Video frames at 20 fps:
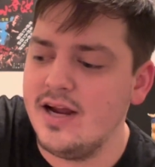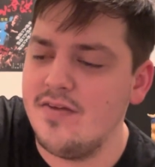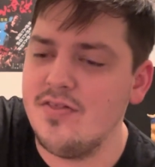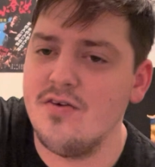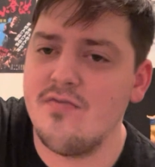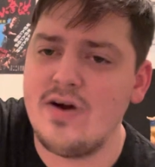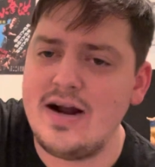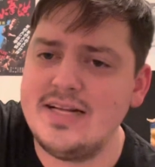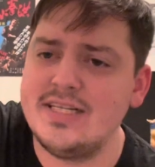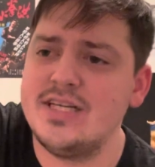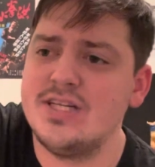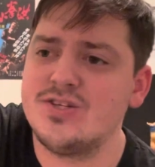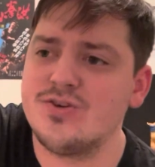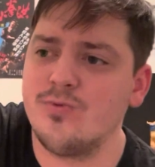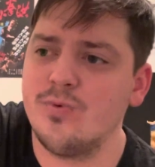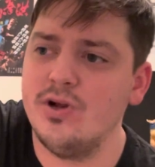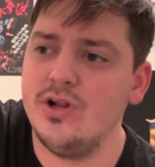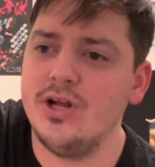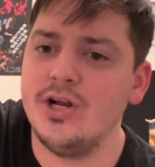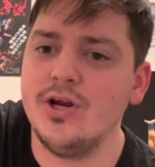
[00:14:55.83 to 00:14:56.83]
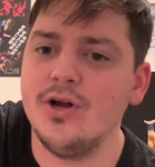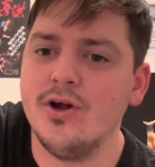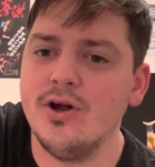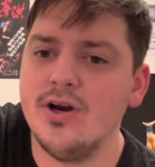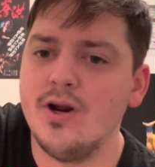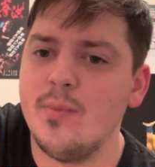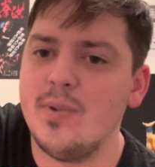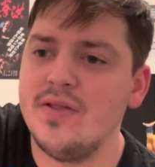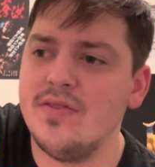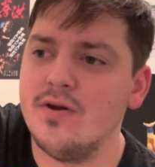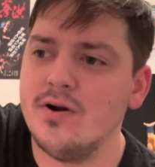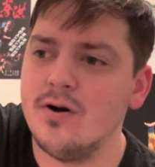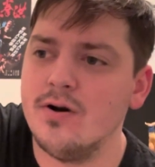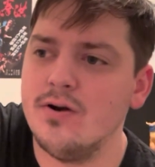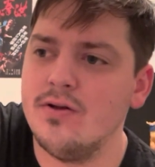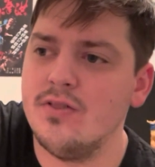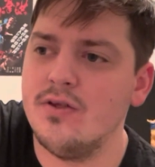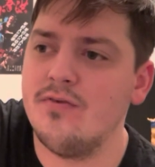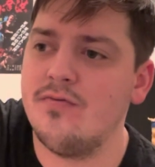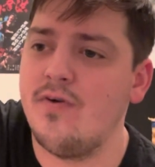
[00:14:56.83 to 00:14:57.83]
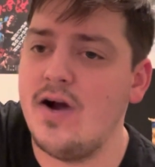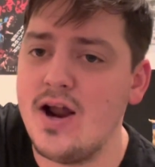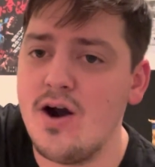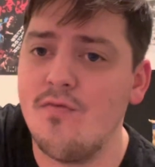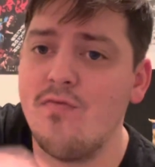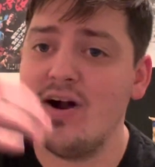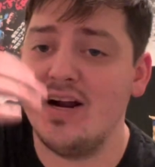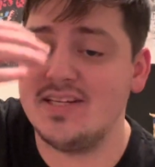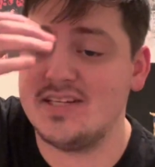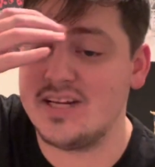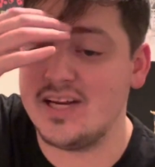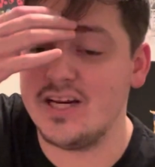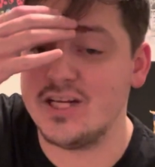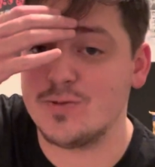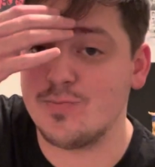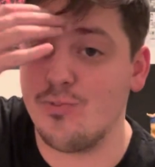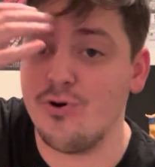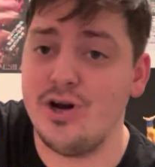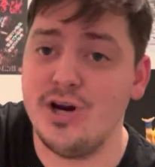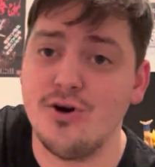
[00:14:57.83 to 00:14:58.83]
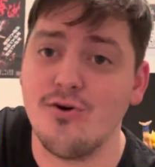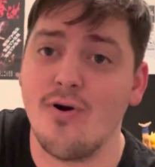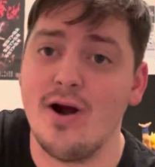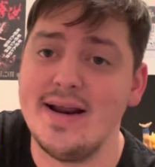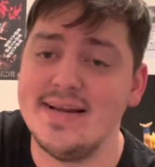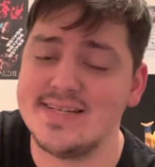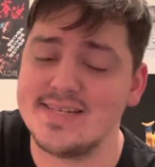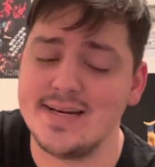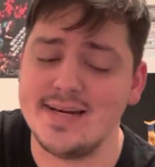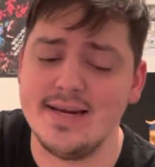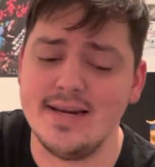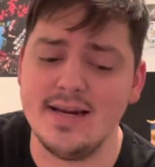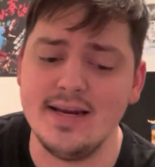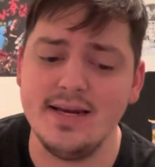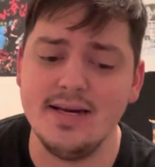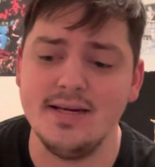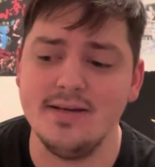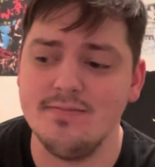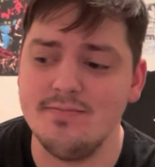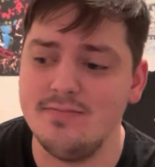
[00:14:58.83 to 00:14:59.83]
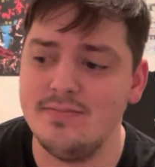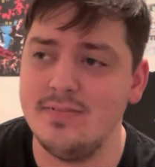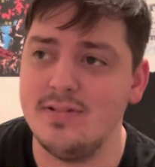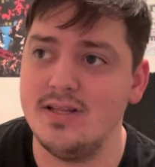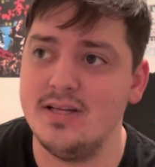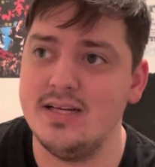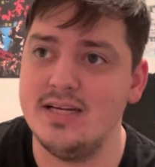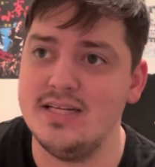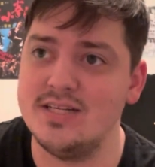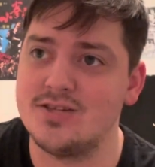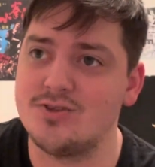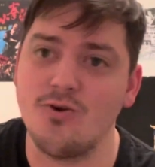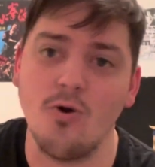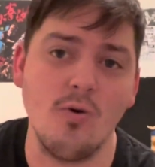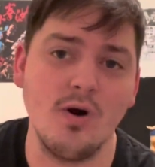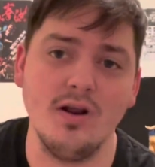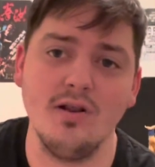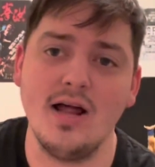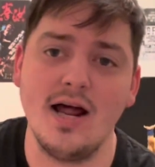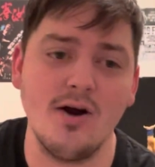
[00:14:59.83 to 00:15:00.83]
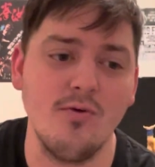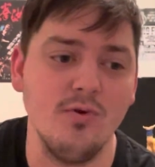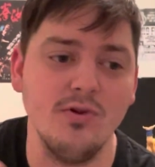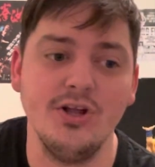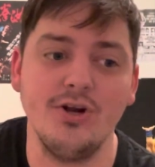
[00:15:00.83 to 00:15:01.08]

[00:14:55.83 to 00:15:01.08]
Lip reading: the fight scenes are really good. I mean, the final fight scene is pretty crazy. he's throwing a lot of really